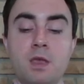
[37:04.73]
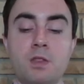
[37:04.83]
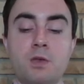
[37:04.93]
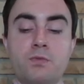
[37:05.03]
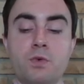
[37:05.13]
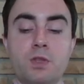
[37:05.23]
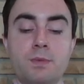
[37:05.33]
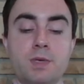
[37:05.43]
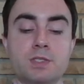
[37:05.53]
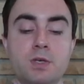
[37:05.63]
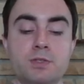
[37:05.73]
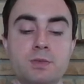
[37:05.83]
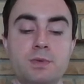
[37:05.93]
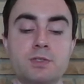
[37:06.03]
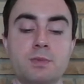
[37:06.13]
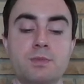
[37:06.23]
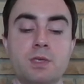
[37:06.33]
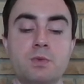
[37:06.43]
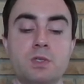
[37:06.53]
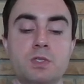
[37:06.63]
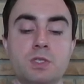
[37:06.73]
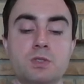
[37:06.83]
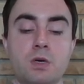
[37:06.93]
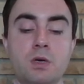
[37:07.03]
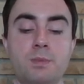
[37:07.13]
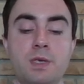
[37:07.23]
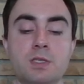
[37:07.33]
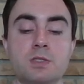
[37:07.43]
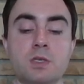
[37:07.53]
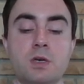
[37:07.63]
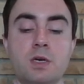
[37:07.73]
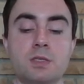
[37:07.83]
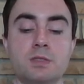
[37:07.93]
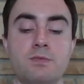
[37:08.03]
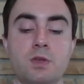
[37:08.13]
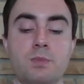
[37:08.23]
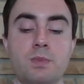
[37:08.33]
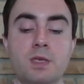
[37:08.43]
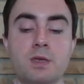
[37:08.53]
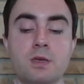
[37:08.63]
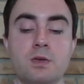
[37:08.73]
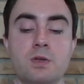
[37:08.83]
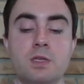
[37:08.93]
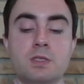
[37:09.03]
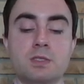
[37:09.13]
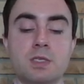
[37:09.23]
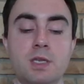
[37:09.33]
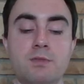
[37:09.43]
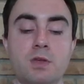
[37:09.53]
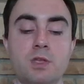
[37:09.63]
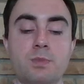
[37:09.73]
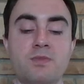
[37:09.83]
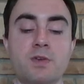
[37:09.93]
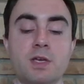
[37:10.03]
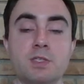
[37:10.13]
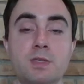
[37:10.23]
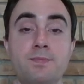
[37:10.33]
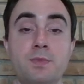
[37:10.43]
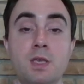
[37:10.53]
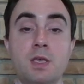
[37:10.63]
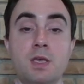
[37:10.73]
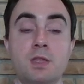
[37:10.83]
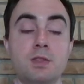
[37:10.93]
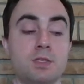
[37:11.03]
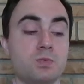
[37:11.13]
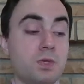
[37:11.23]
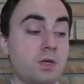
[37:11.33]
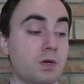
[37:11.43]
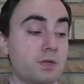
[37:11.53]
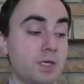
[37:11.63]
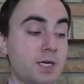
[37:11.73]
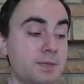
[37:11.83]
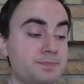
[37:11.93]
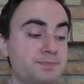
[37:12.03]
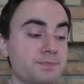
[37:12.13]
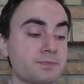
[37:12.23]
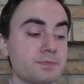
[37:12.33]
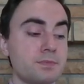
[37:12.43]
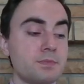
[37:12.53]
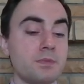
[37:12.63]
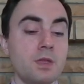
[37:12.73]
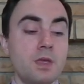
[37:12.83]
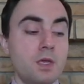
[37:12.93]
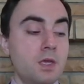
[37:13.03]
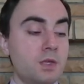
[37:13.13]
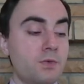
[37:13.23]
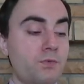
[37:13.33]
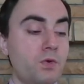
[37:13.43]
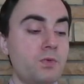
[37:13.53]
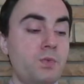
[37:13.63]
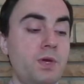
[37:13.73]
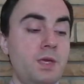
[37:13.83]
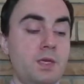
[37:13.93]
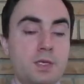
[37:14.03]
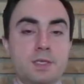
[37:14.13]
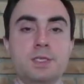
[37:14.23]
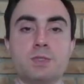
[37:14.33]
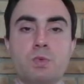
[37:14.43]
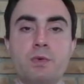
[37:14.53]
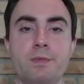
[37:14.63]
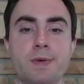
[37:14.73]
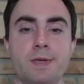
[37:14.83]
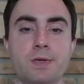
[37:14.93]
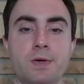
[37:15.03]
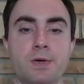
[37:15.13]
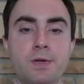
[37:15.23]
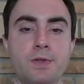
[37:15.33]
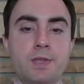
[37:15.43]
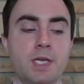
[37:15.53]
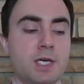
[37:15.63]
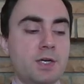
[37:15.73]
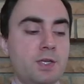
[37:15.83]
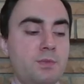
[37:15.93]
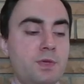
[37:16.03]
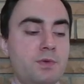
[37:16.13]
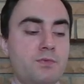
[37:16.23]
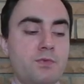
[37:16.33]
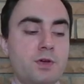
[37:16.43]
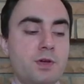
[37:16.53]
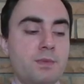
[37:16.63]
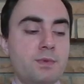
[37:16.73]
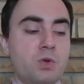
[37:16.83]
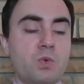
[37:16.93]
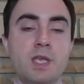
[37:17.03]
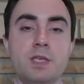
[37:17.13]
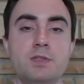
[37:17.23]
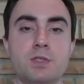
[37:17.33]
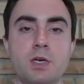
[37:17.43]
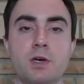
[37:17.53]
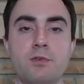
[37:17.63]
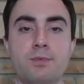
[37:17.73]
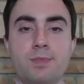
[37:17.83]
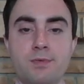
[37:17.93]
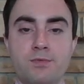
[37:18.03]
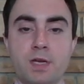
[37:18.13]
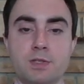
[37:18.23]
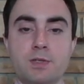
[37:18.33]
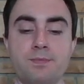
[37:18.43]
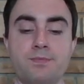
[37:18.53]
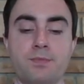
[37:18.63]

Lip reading: Therefore, there must also be something which is to all beings the cause of their being, goodness, and every other perfection, and this we call God. The fourth way is what we might call the argument from grades of perfection.